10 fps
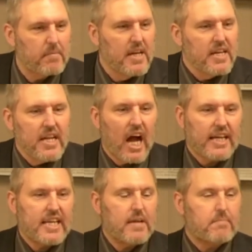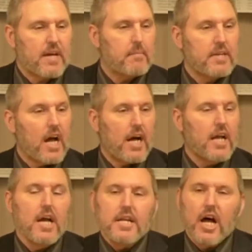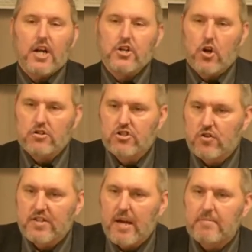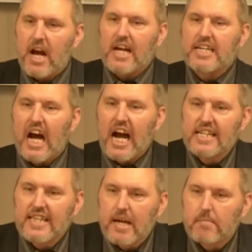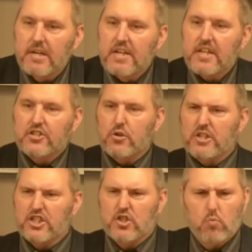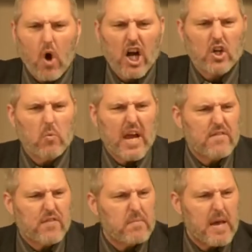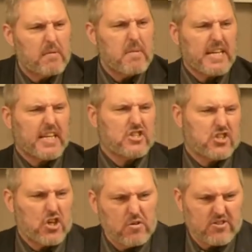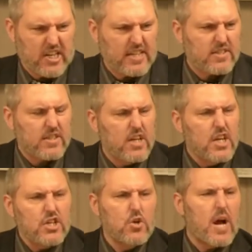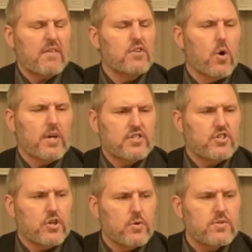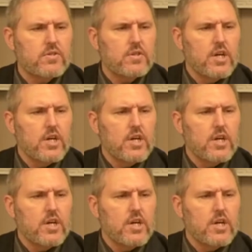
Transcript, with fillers: not keep them and not not nurture them, not guide them, that you could just walk away from them and make excuses? You have no excuse.